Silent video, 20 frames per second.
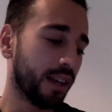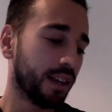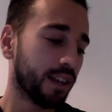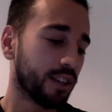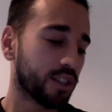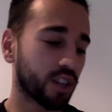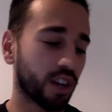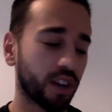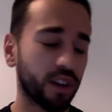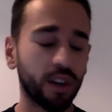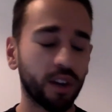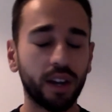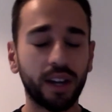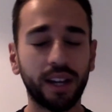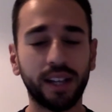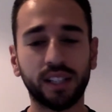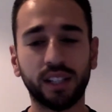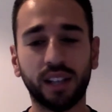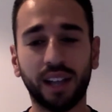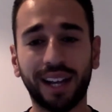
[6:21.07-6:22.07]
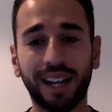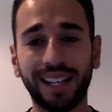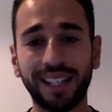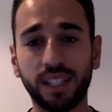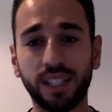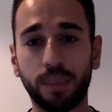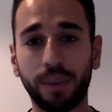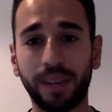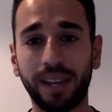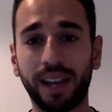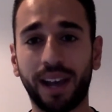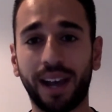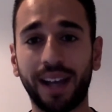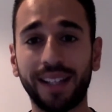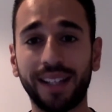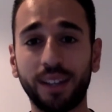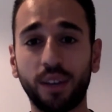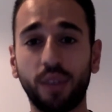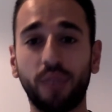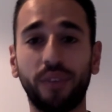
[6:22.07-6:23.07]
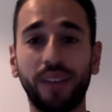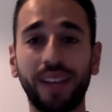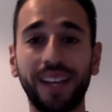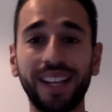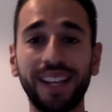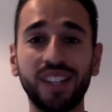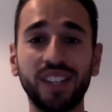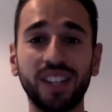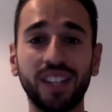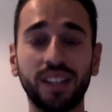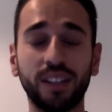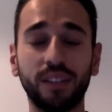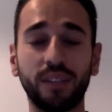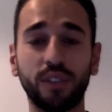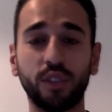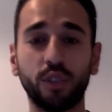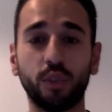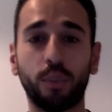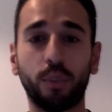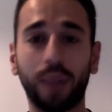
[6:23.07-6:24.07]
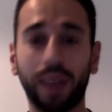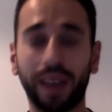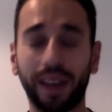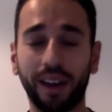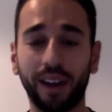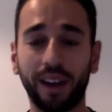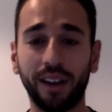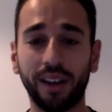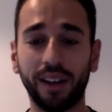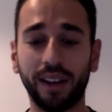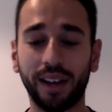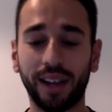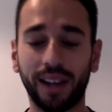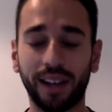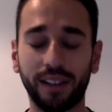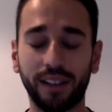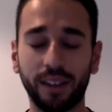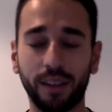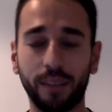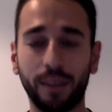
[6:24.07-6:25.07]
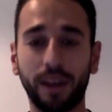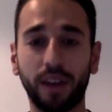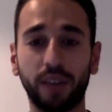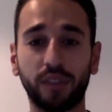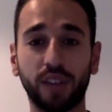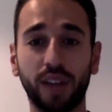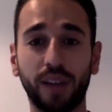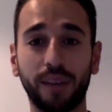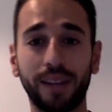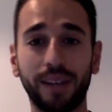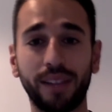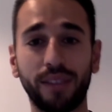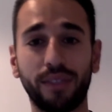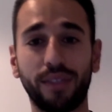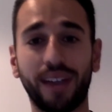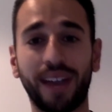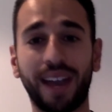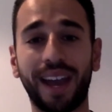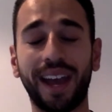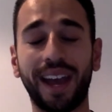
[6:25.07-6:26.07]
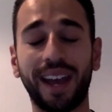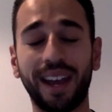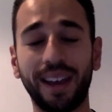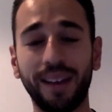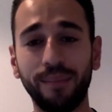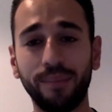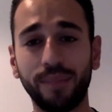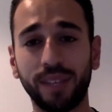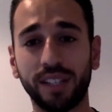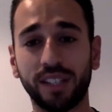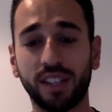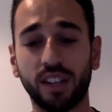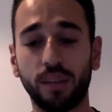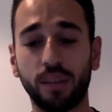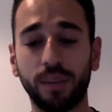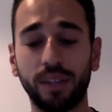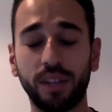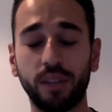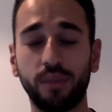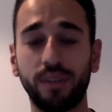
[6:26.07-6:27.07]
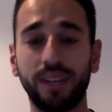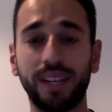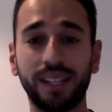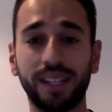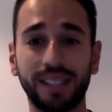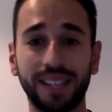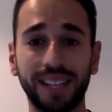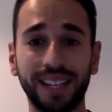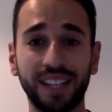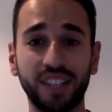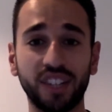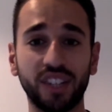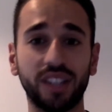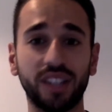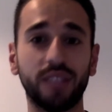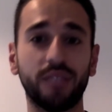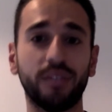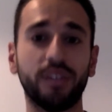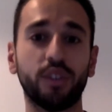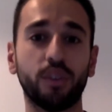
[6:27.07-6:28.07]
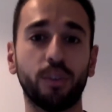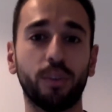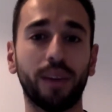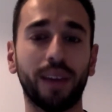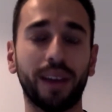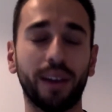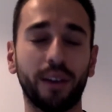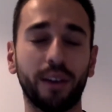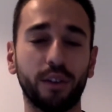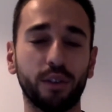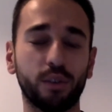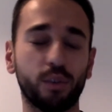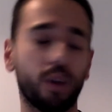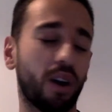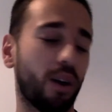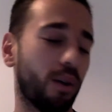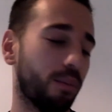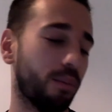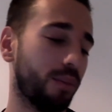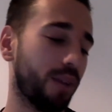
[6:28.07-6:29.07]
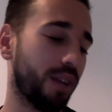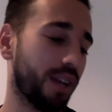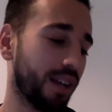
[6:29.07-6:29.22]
So it's likely to be ideal for each individual player, and the amount of time in the air is going to be unique to each individual player as well.